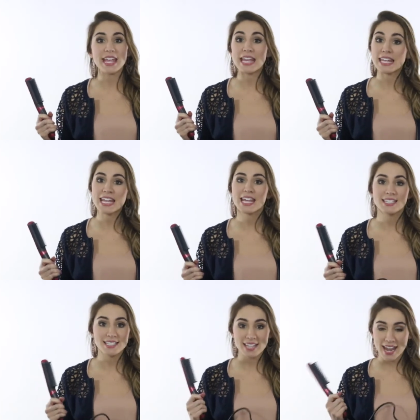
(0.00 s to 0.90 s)
heating
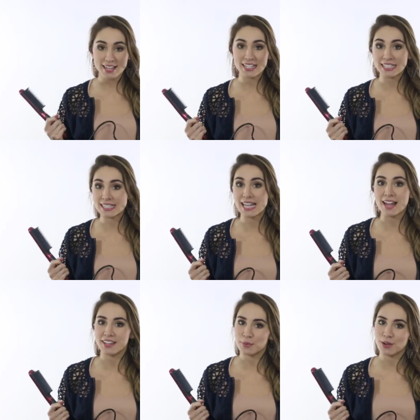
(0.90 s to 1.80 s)
and detangling
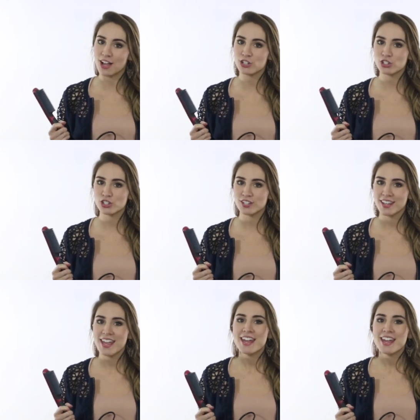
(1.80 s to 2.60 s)
styling brush.